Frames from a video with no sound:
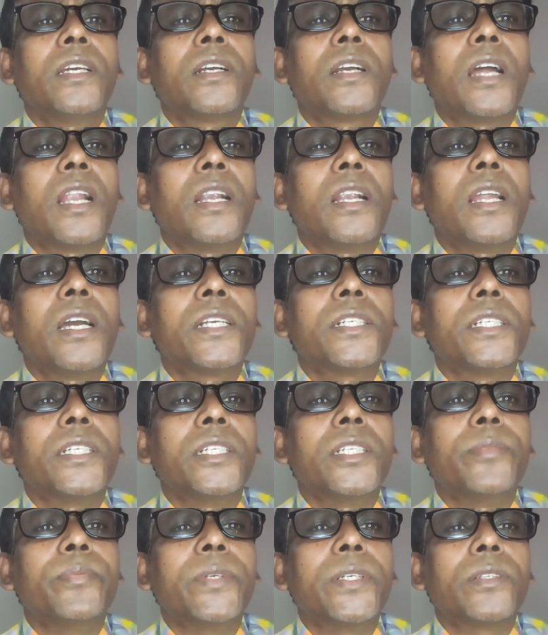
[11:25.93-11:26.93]
conduction
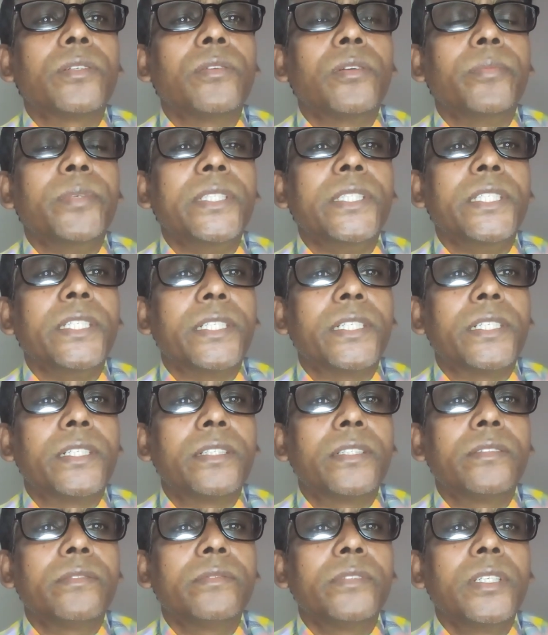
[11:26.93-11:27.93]
defect will be there,
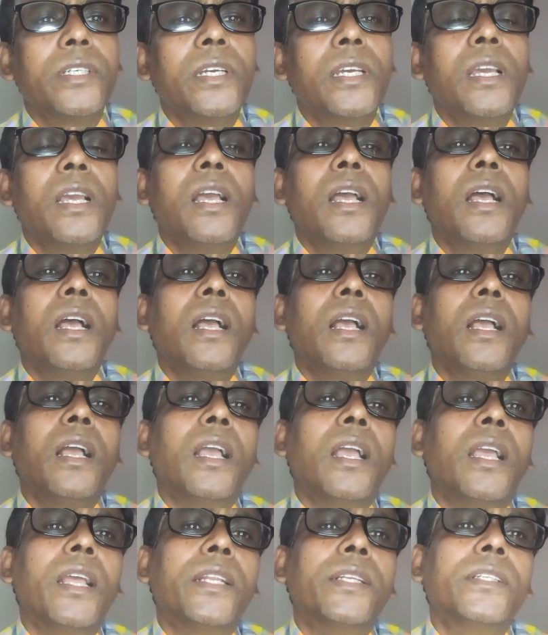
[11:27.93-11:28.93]

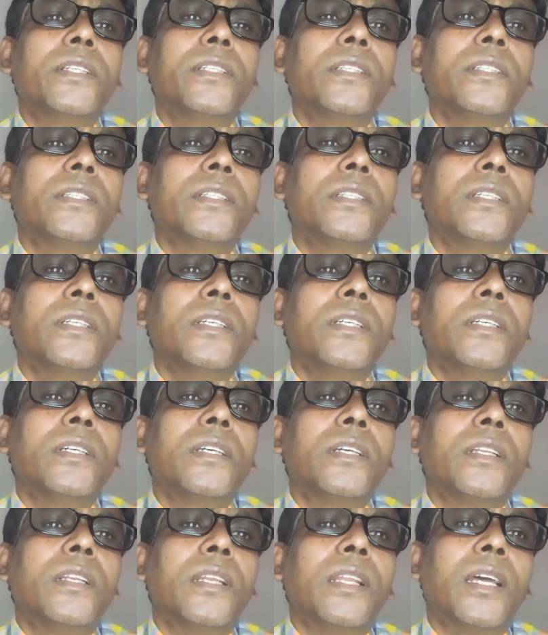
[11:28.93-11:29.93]
and
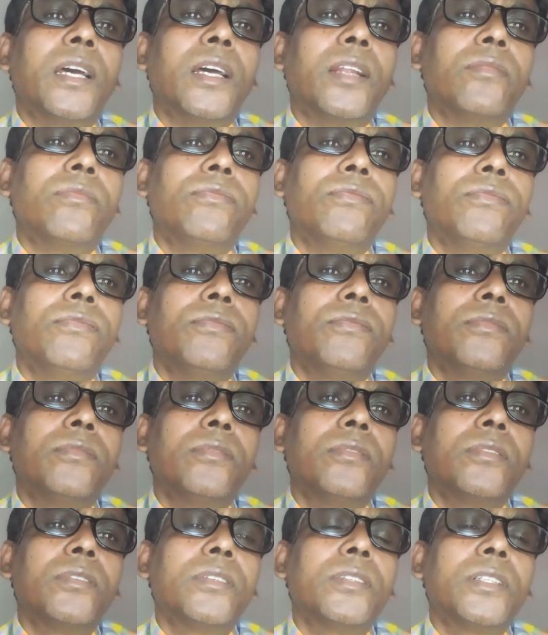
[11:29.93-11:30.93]
nerve
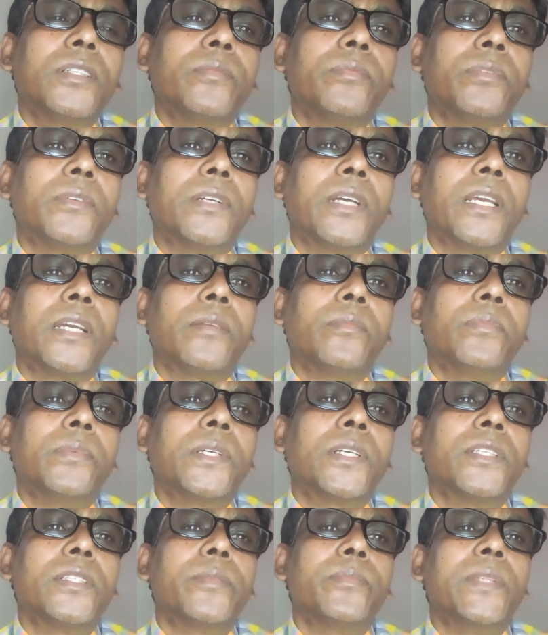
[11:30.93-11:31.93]

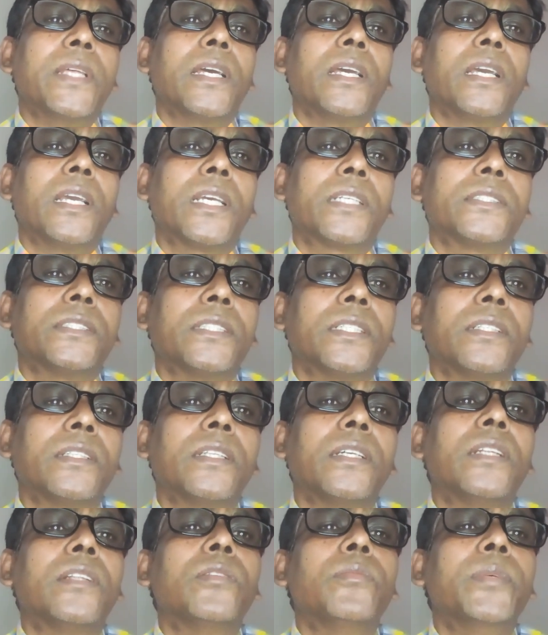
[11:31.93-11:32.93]
because of the axon
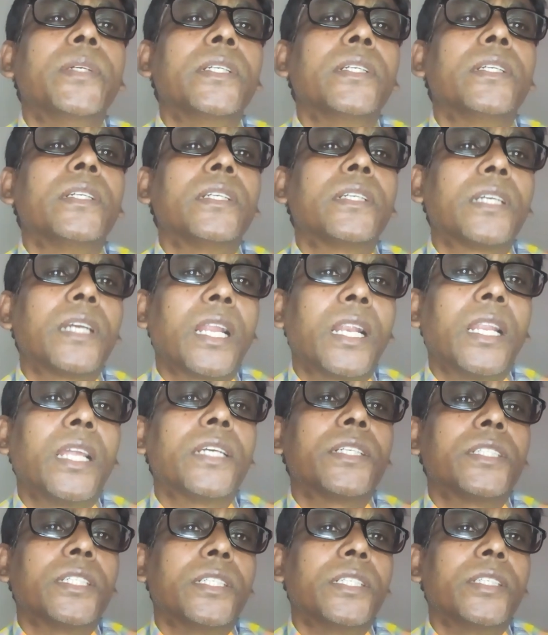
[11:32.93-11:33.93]
there will be
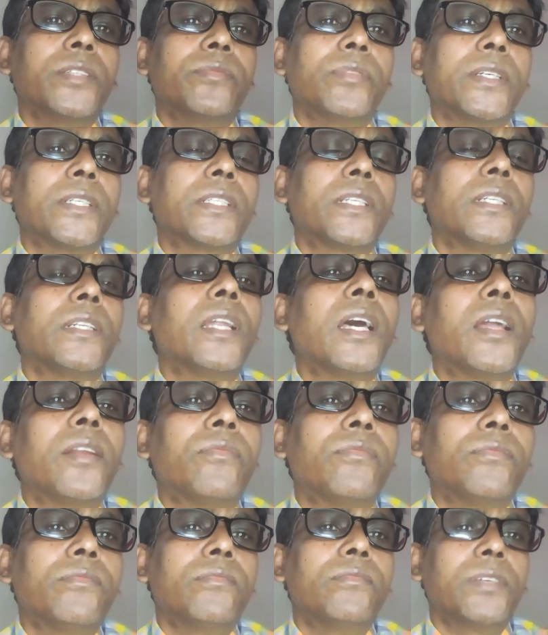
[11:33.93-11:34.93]
conduction defect and nerve
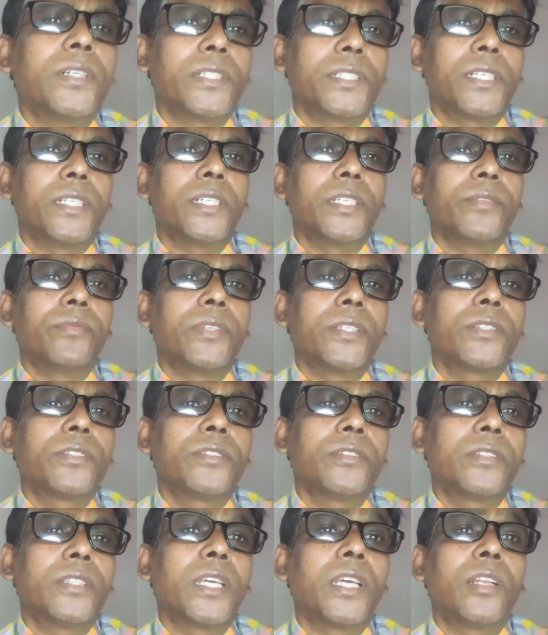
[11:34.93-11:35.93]
function defect,
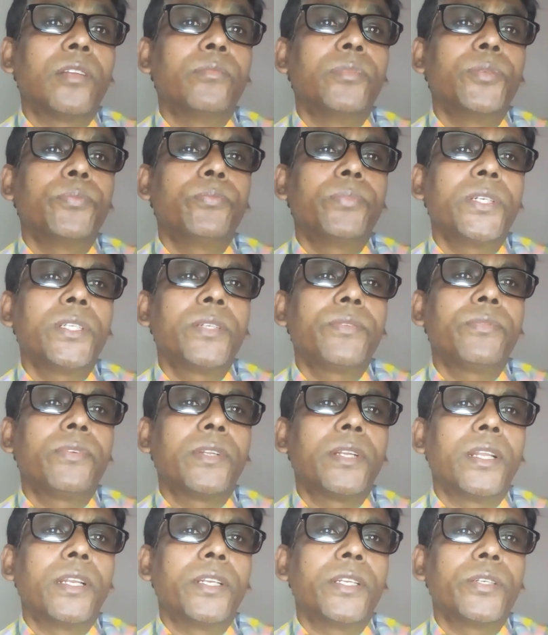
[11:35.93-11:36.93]
so there will be
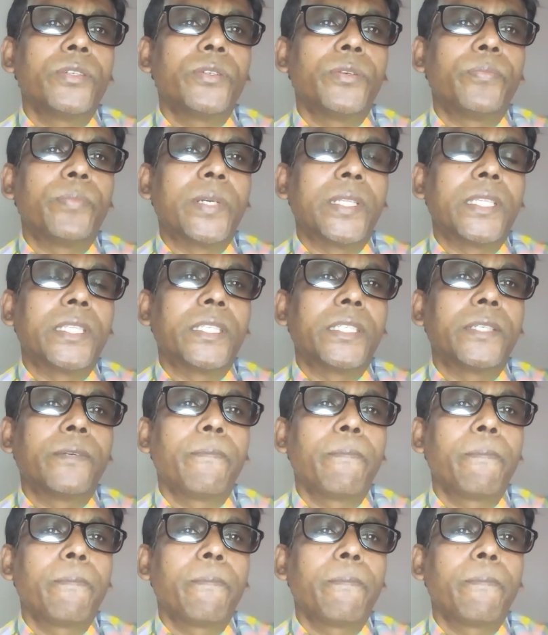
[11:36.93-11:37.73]
peripheral neuropathy.